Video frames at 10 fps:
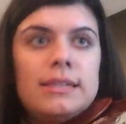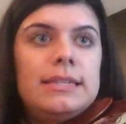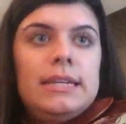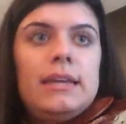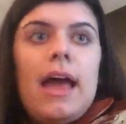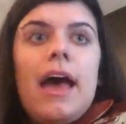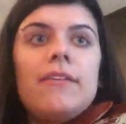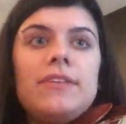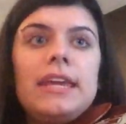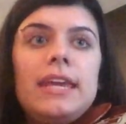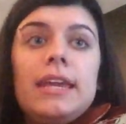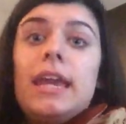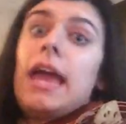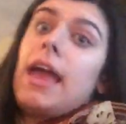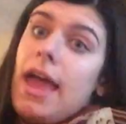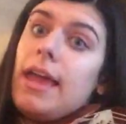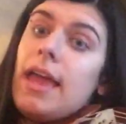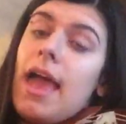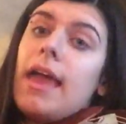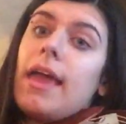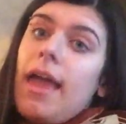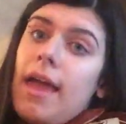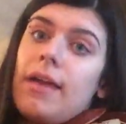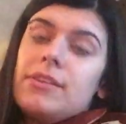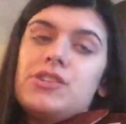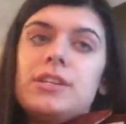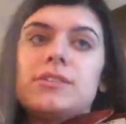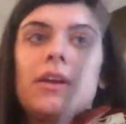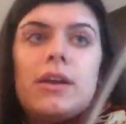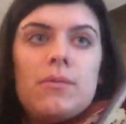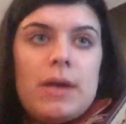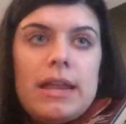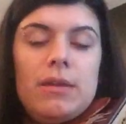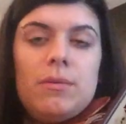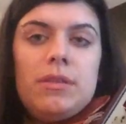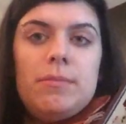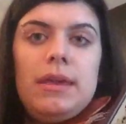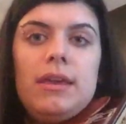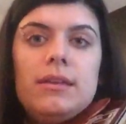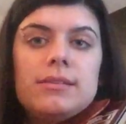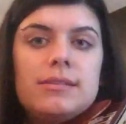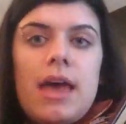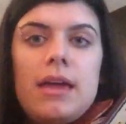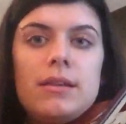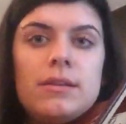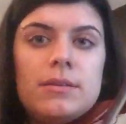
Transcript: D, F, E, A on the G string. Ready with me? Set.